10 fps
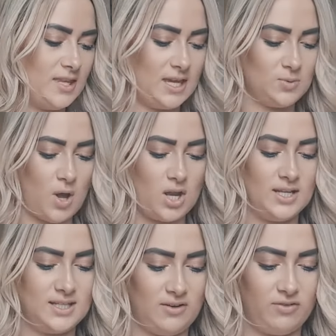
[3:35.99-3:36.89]
these were on a
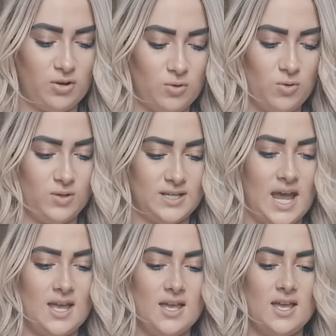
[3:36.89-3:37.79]
different order.